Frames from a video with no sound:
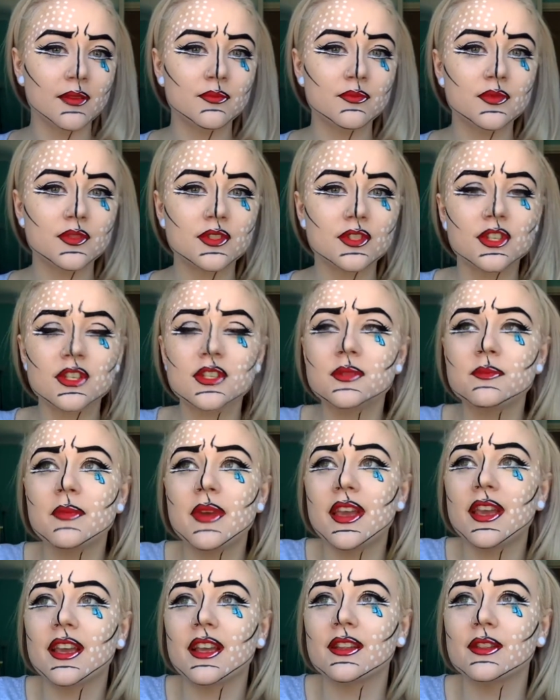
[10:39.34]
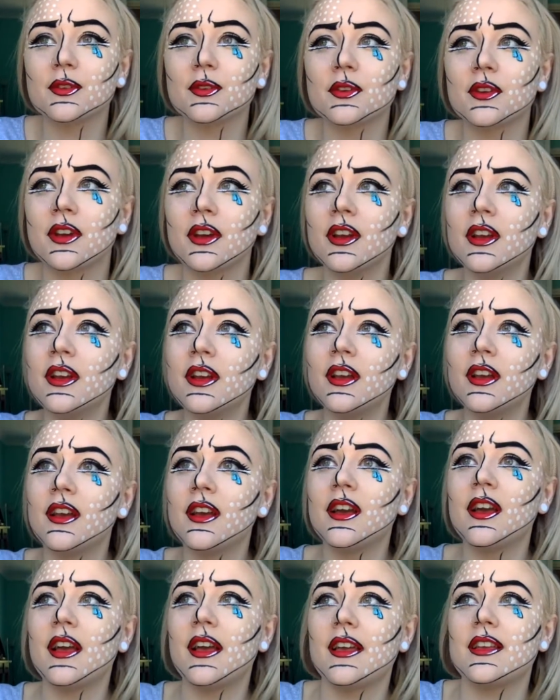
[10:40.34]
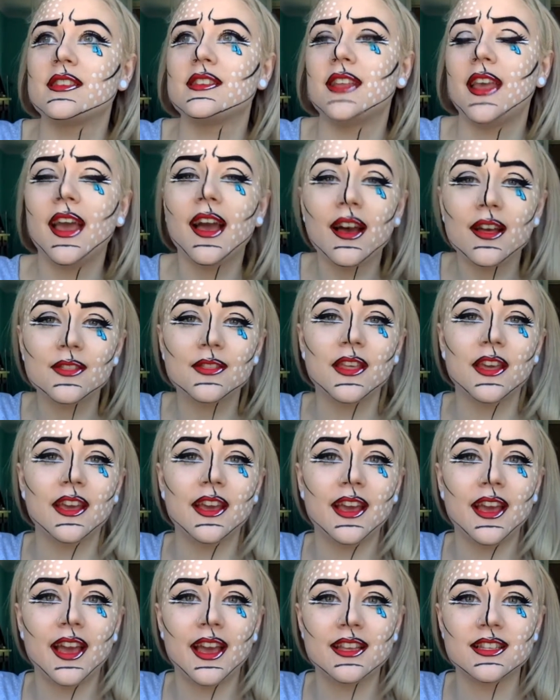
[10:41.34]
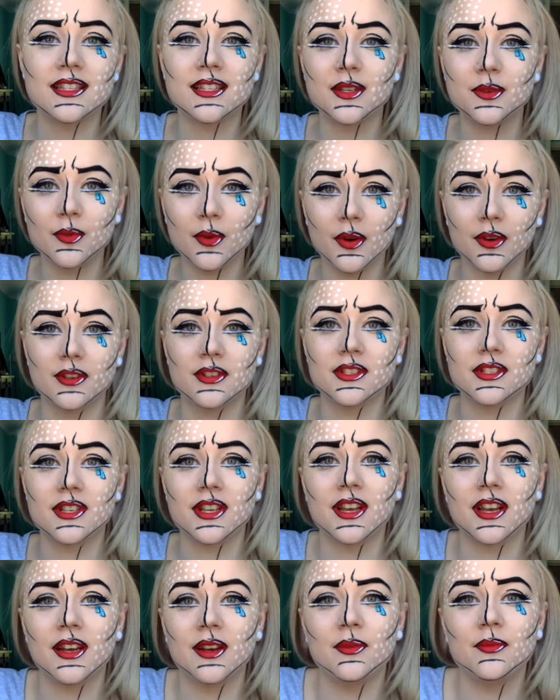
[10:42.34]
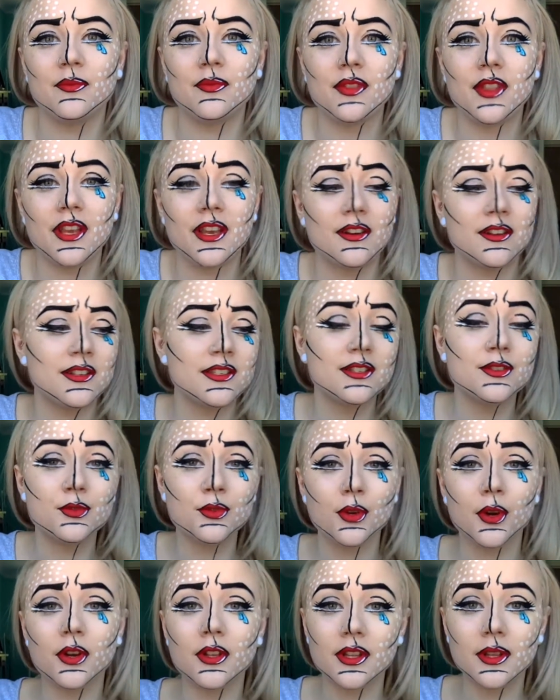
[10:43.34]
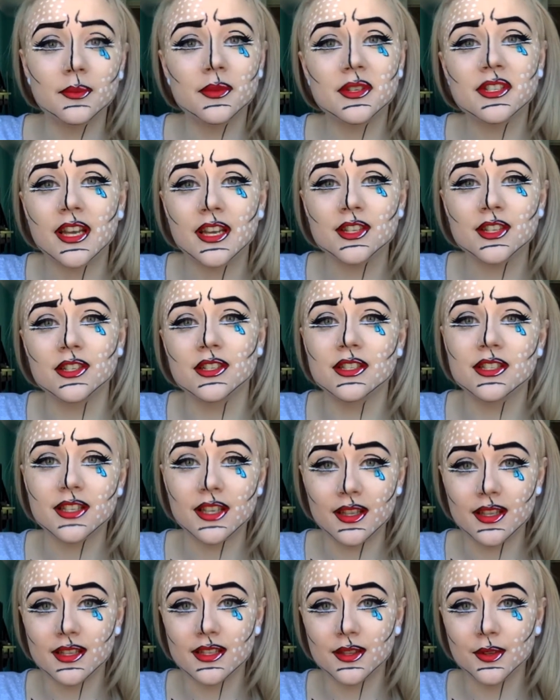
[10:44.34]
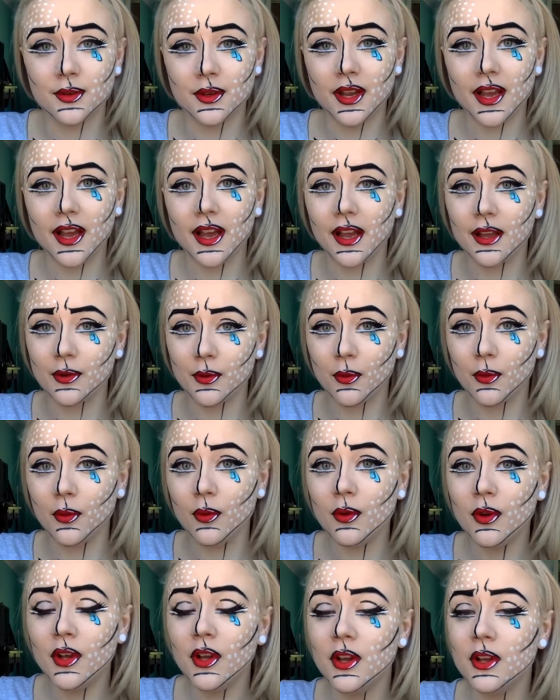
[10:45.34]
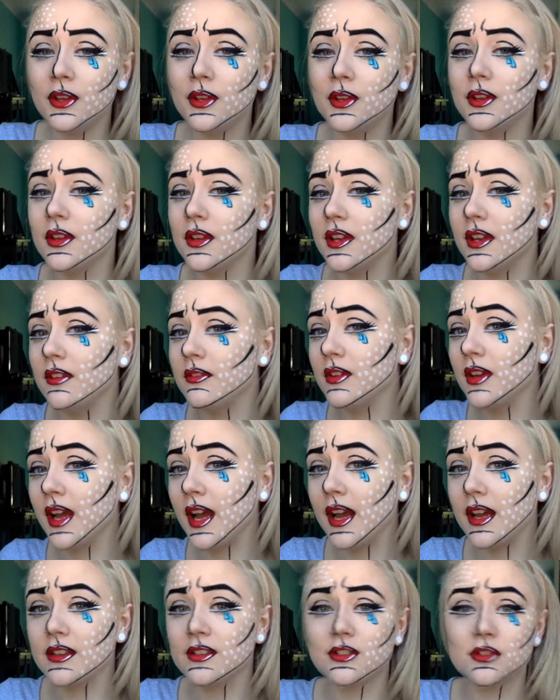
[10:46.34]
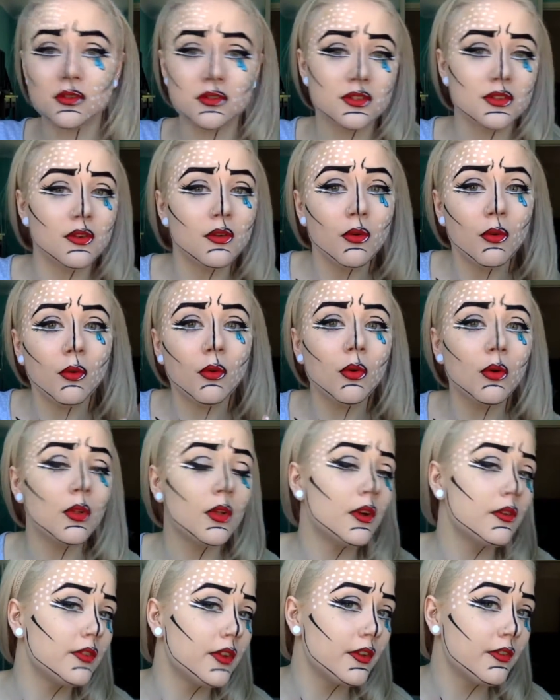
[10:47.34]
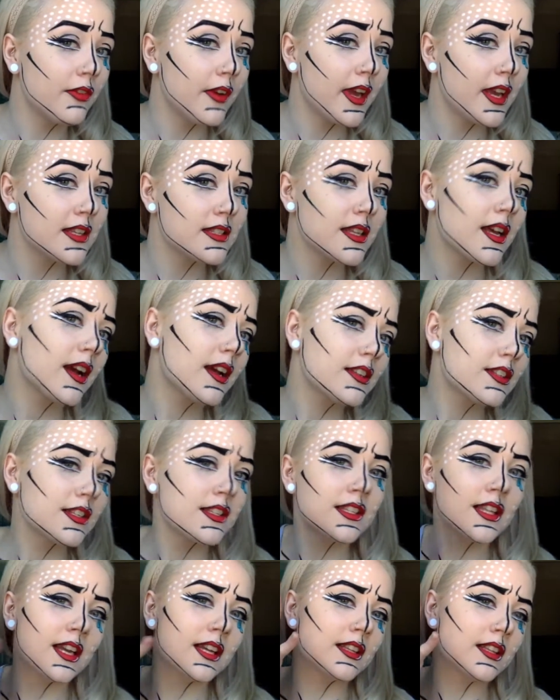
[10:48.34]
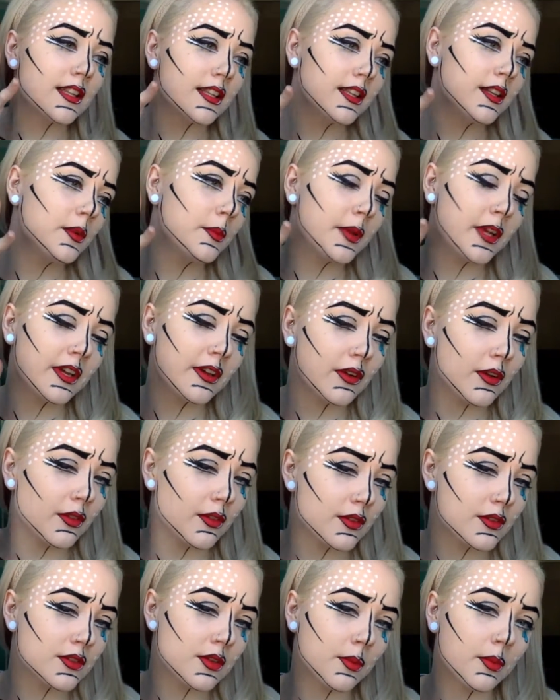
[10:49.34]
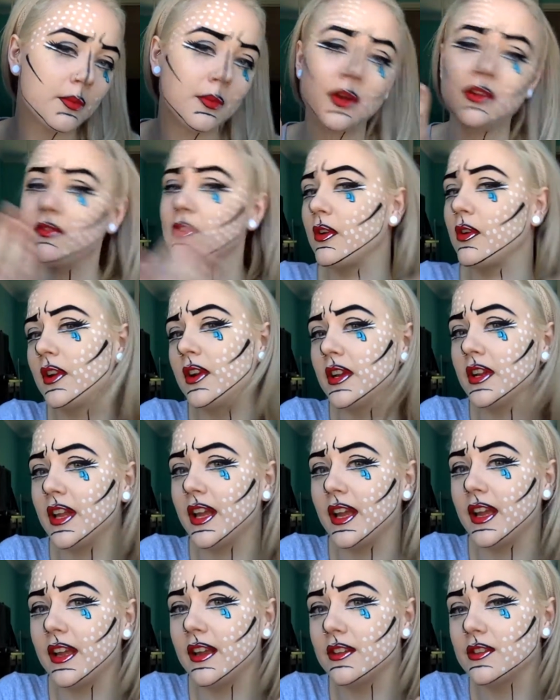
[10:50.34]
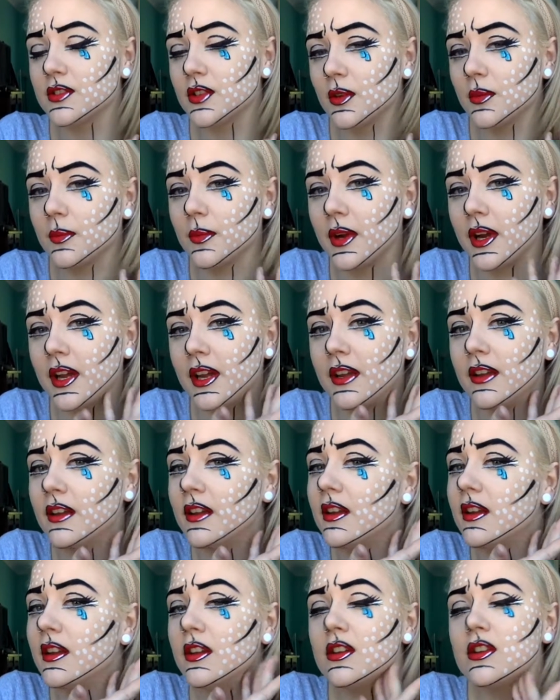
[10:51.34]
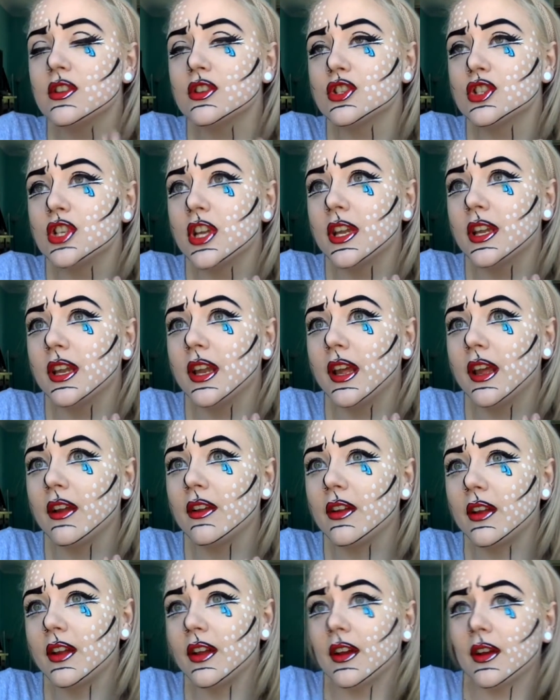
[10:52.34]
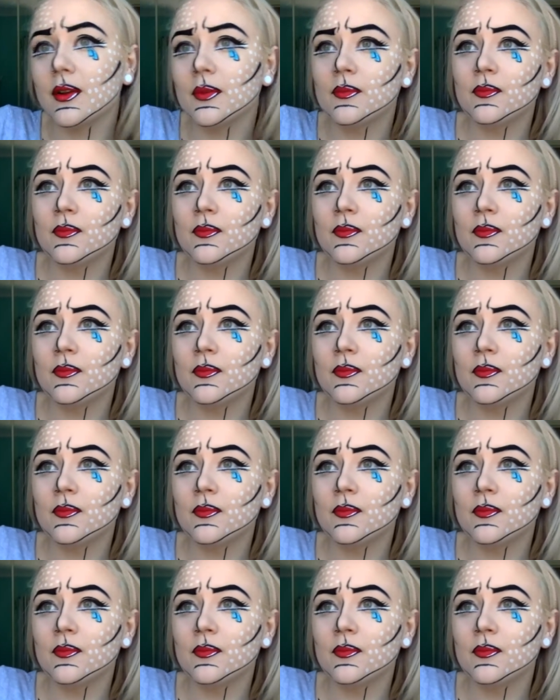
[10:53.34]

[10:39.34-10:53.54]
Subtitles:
just make it look as out there as you want. There is no limitations to this look at all. You can even add dots all over your face. I just like the little bit on the top of my forehead and on my chin area.